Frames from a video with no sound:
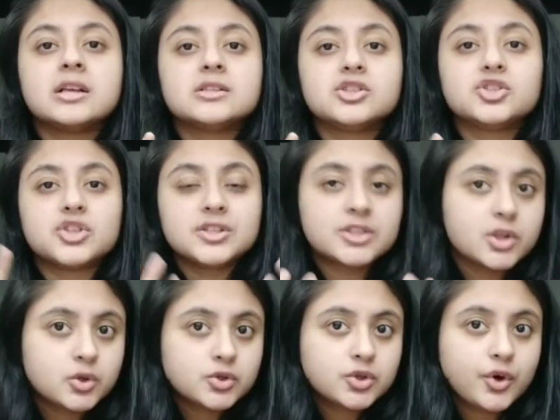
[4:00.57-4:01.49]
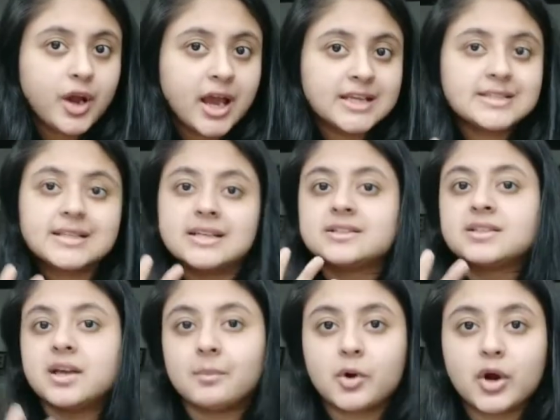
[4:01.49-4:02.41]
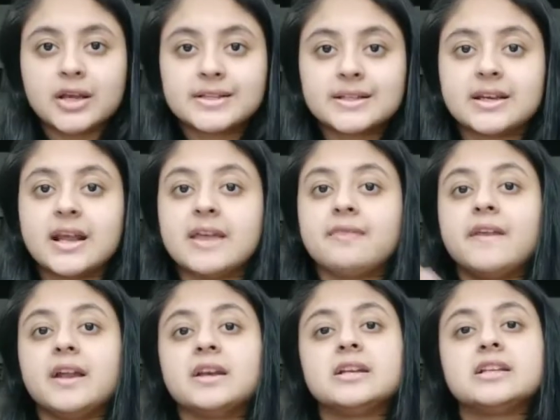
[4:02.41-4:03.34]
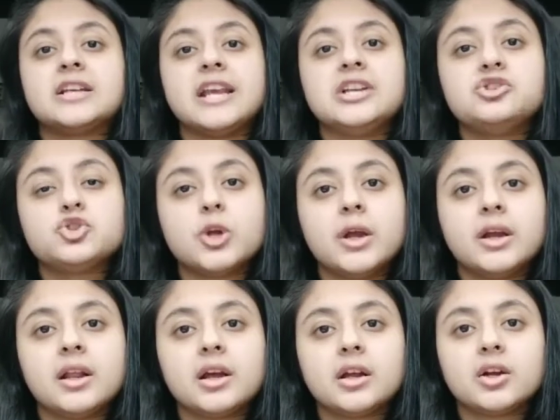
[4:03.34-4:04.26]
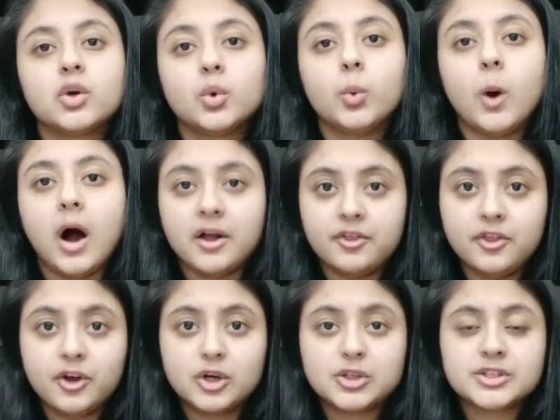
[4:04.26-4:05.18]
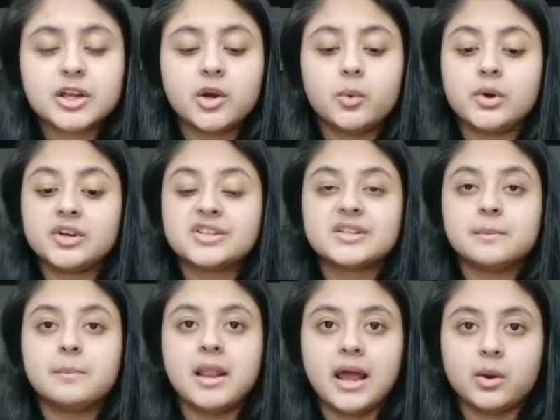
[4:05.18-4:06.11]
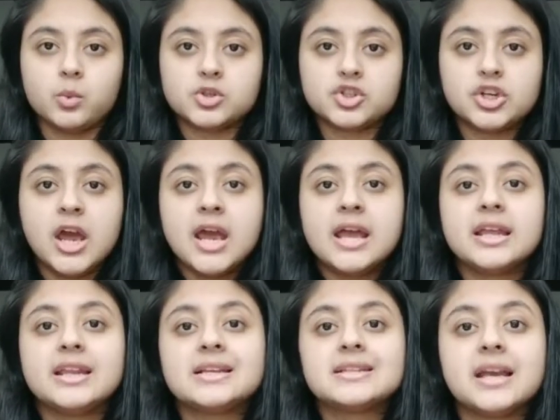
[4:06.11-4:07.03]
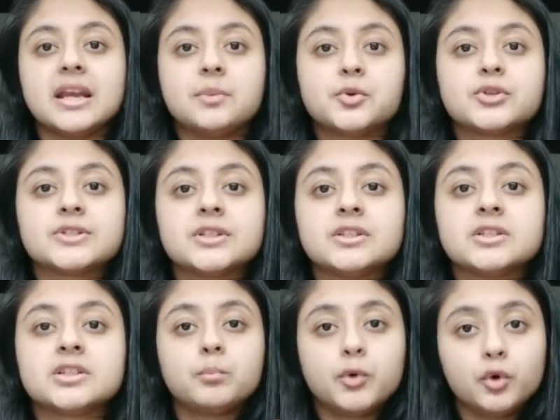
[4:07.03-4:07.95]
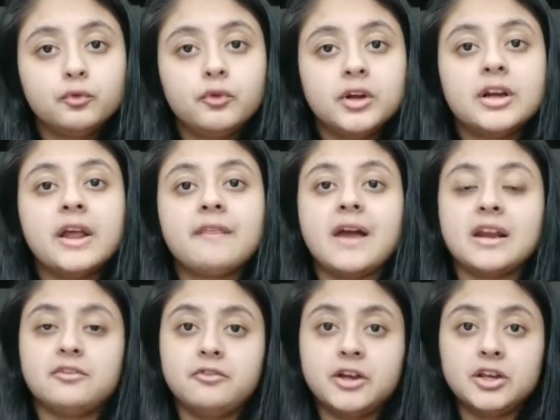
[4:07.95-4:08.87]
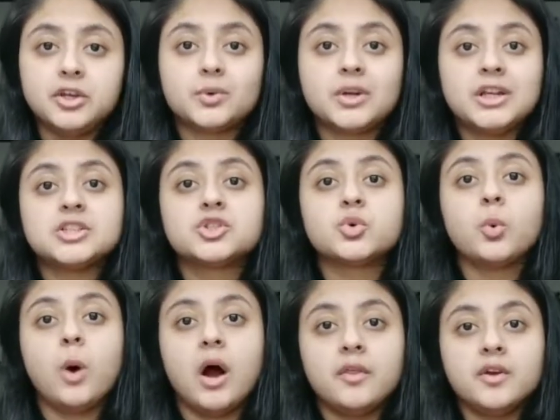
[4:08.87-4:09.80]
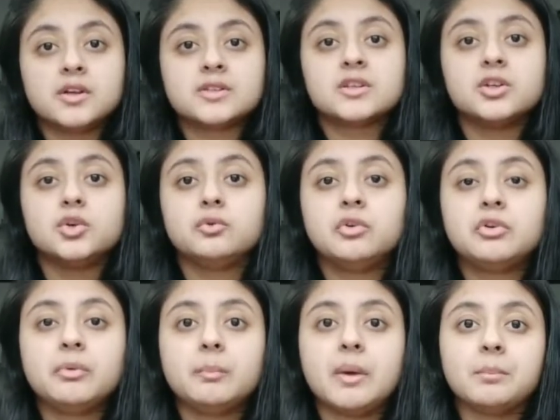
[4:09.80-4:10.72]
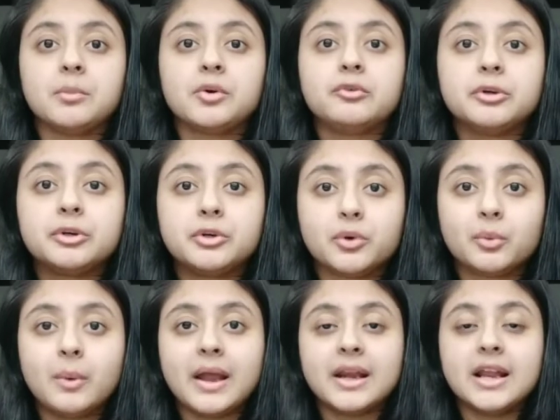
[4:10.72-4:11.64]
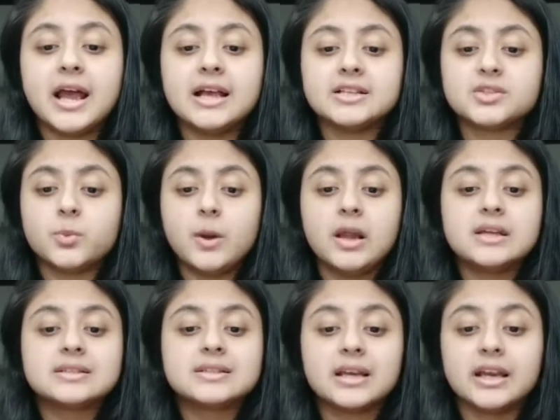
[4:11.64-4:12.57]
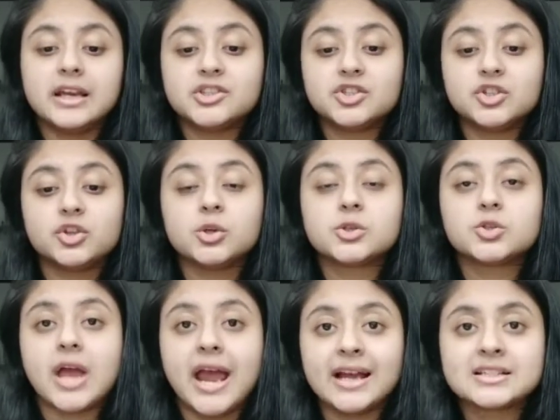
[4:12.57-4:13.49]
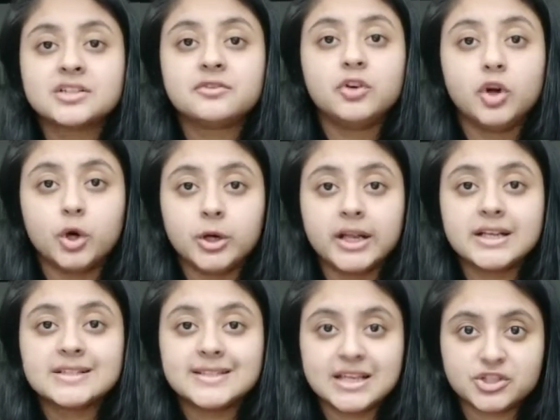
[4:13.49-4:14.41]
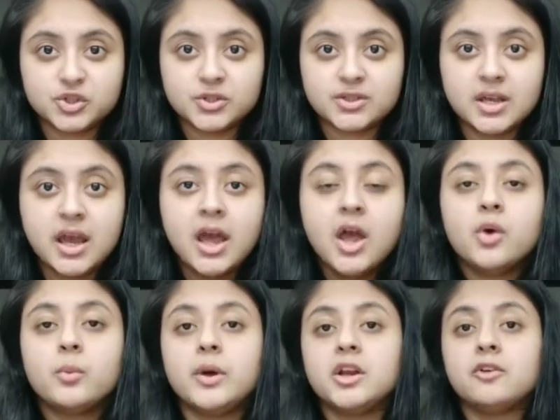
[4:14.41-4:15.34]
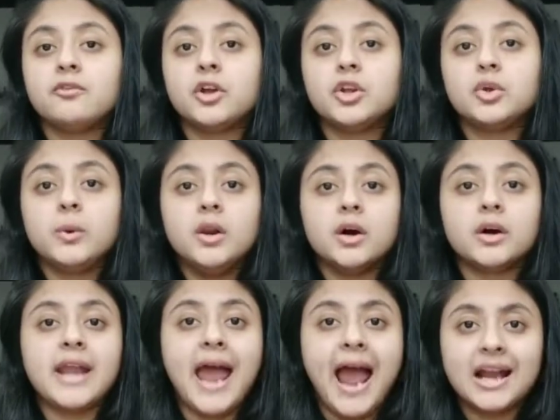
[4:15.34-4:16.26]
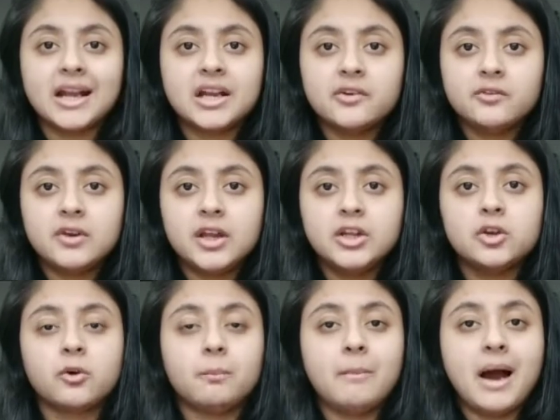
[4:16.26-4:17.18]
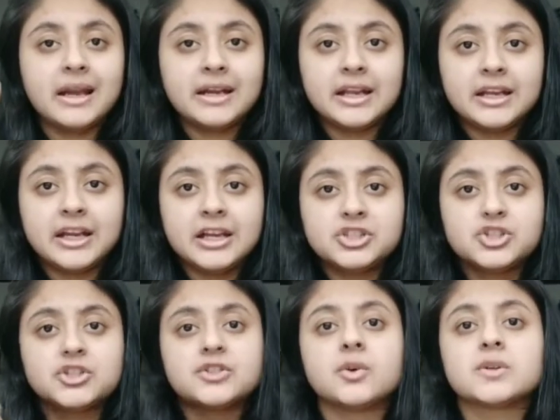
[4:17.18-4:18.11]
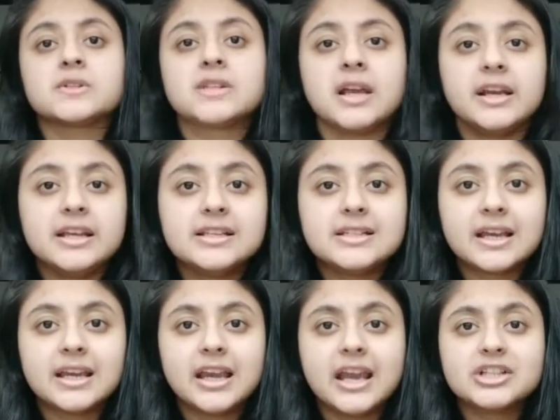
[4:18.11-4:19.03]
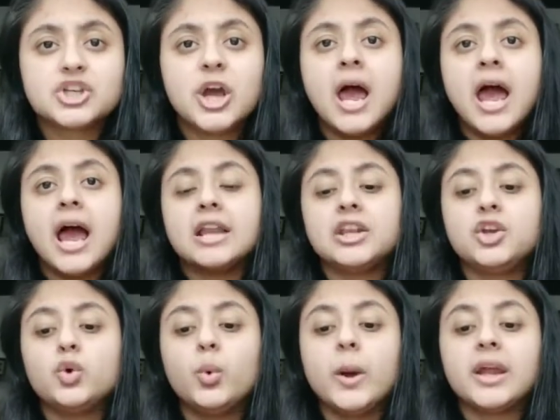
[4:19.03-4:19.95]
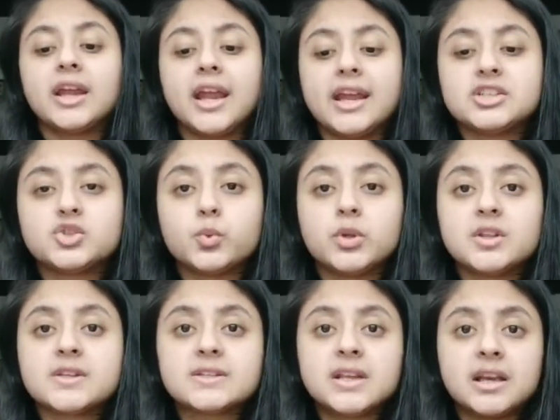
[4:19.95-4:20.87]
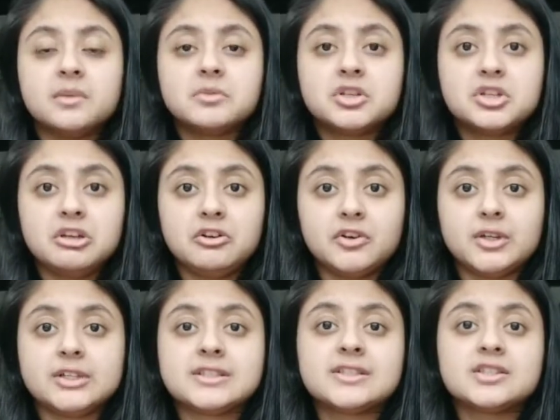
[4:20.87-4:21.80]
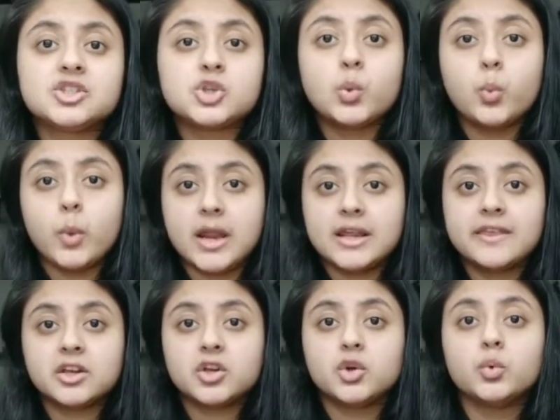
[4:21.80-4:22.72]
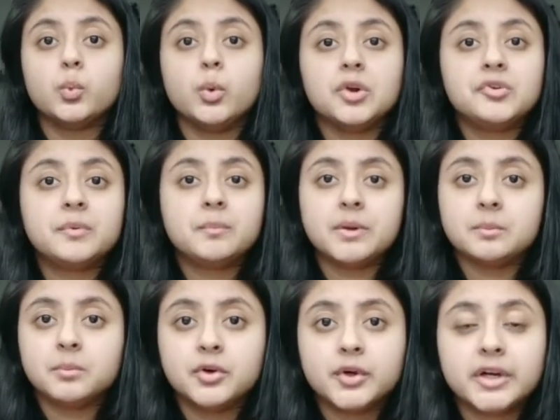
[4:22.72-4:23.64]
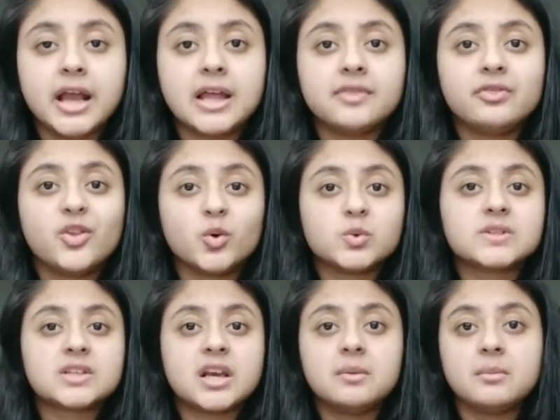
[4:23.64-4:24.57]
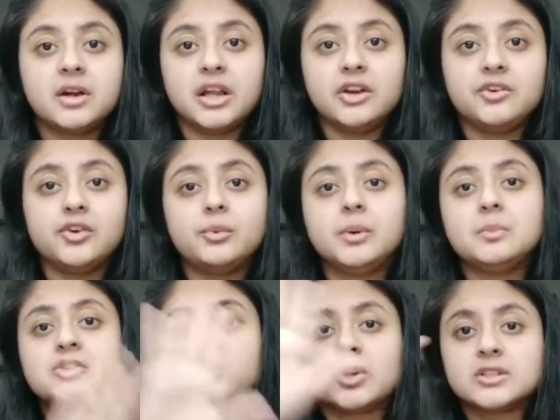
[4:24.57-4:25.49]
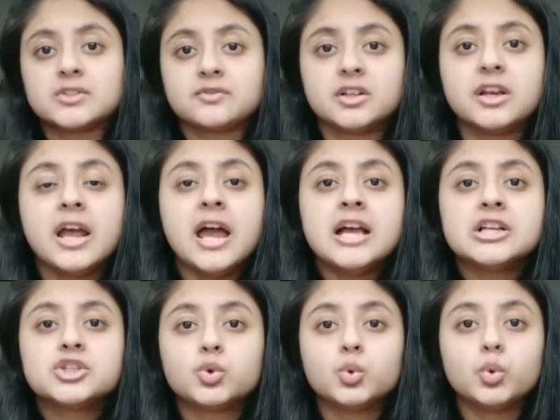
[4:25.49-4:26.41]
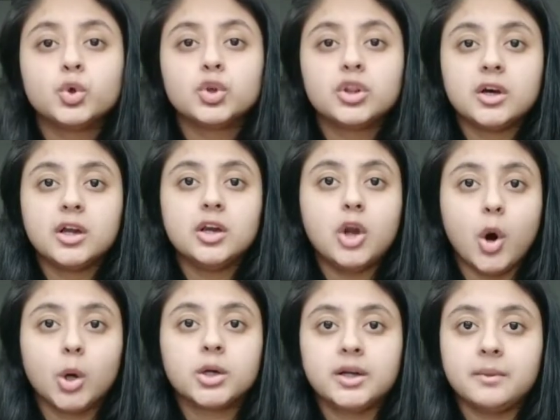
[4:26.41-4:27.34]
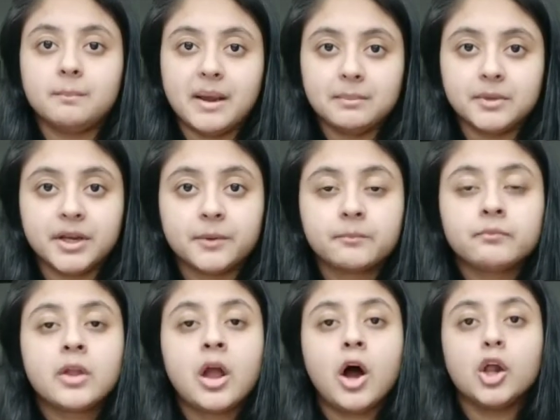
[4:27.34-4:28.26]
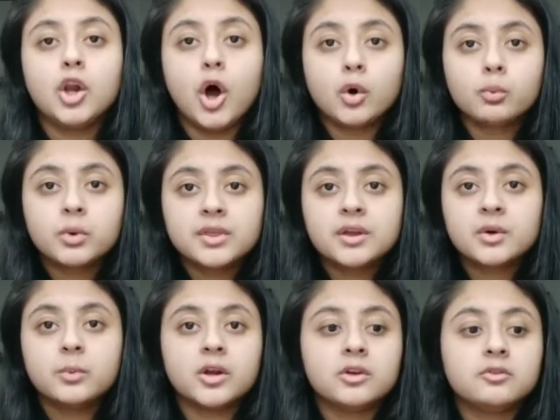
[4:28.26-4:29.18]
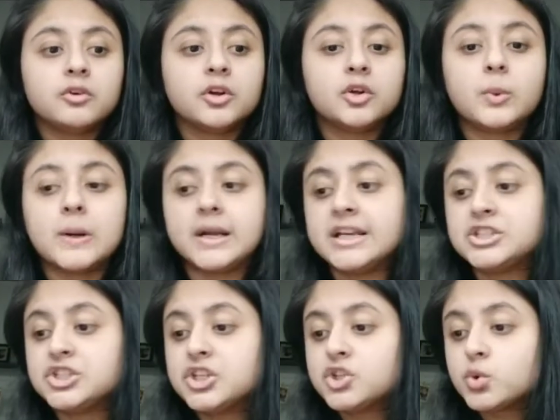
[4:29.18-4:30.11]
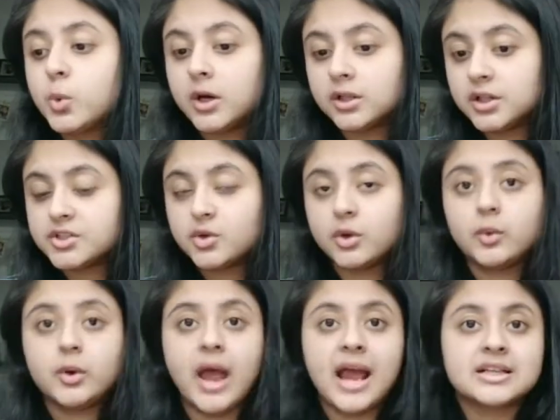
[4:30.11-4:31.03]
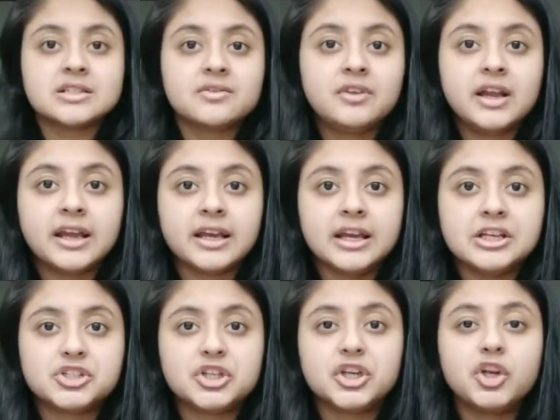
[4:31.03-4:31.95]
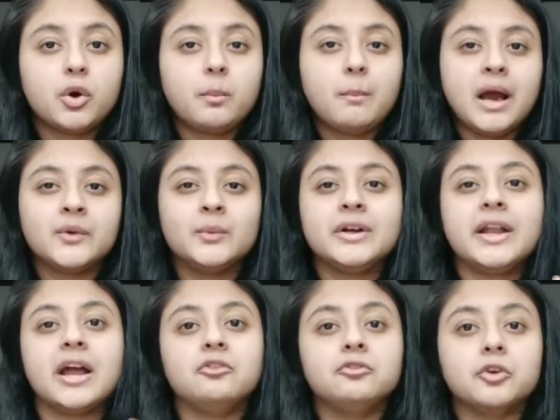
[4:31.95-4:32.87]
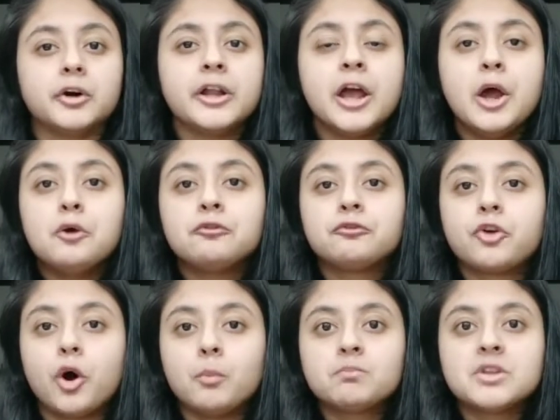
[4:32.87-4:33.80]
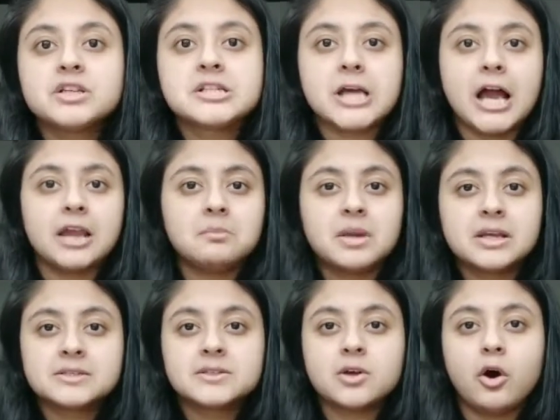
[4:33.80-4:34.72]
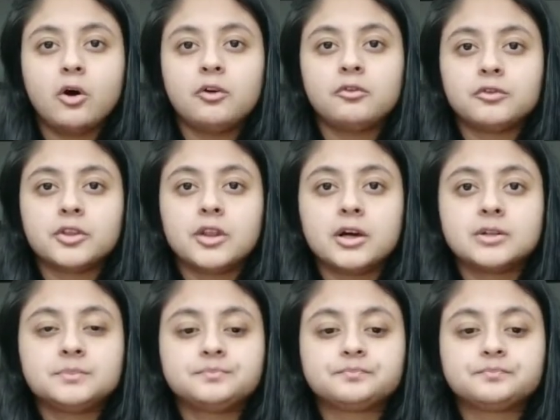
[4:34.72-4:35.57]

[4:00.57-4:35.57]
just close your eyes and summarize it, and then teach it to others in a very simple language. It is 80% proven that when you teach to others, you will remember it too, and as well as engage in those active learning sessions. Whenever you learn actively, your mind engages, your studies engage, and you engage with the study material in such a way that you will remember it, and those study material will be transferred to the long-term memory. Along with it, whenever you are teaching to others, you're actively engaging, your mind will divert from the timings of the